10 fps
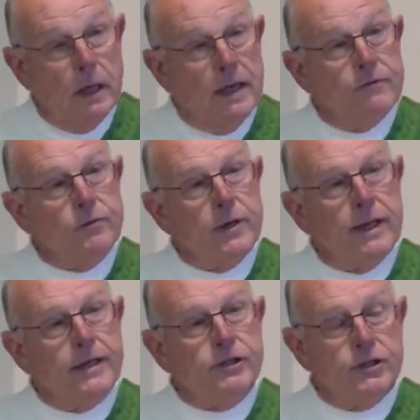even
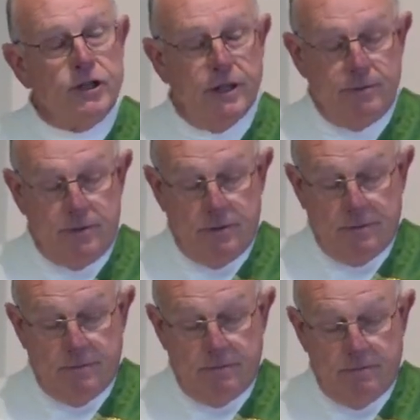relationships.
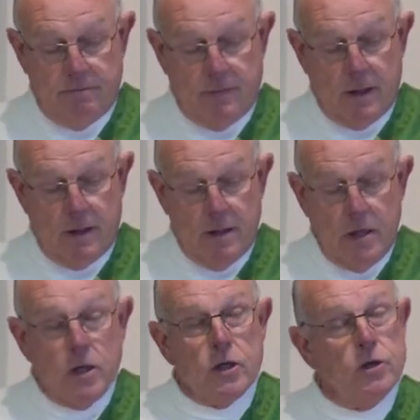
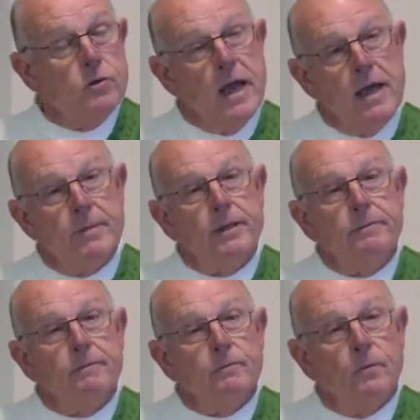You name it,
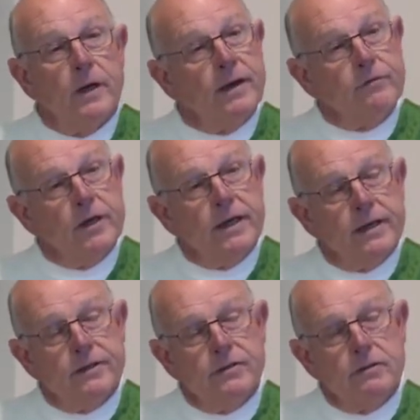whatever it
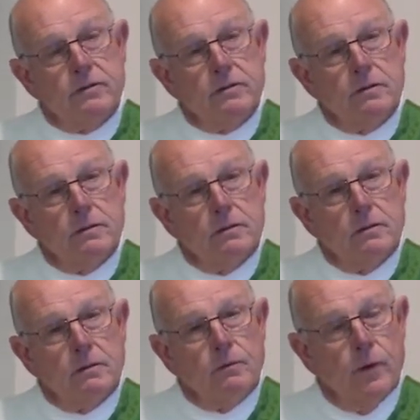is,
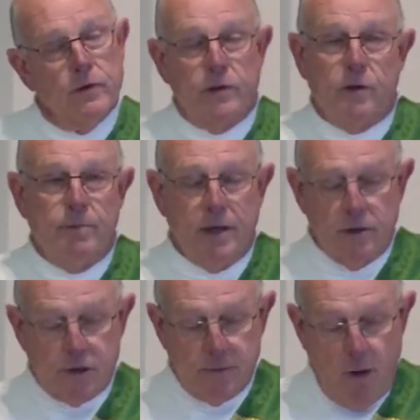whether they're big
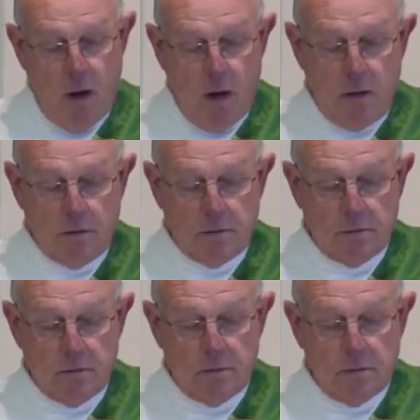or small,
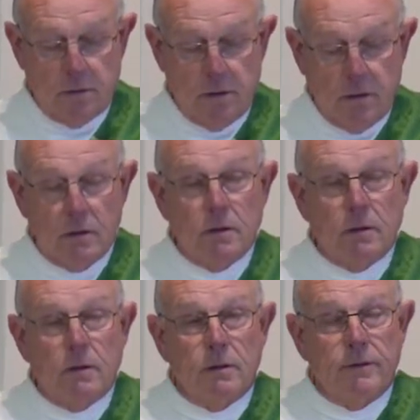
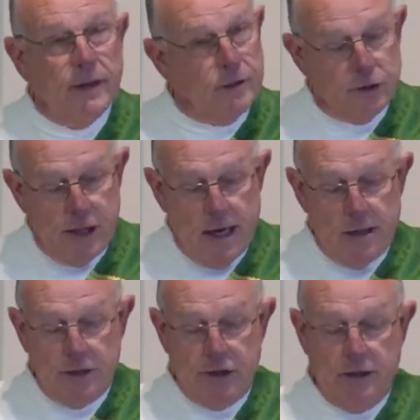they are
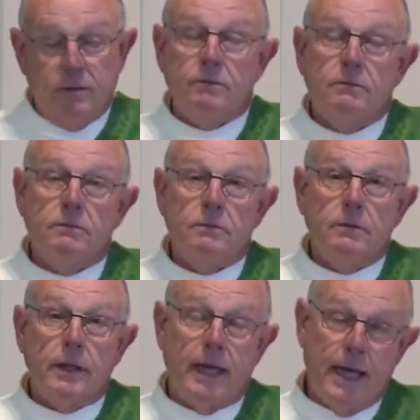challenging.
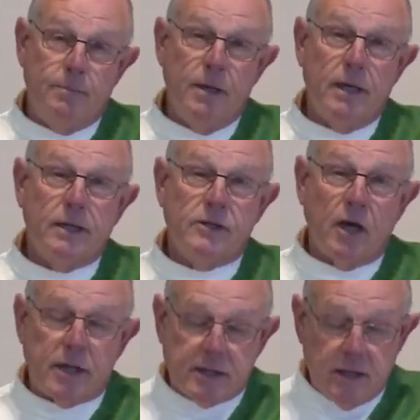They can be
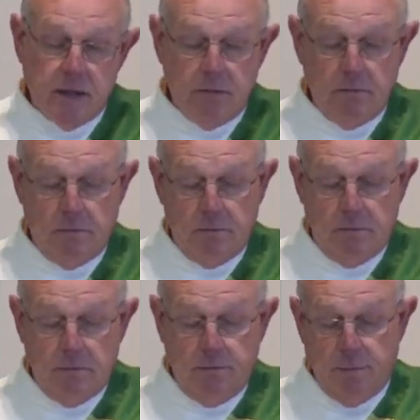exhausting,
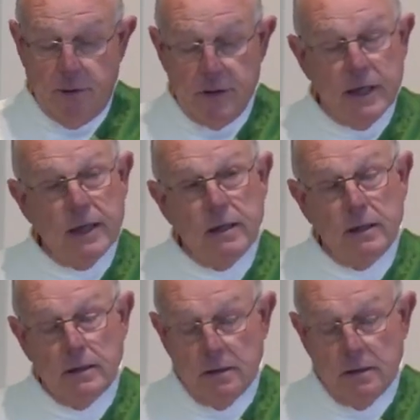burdening,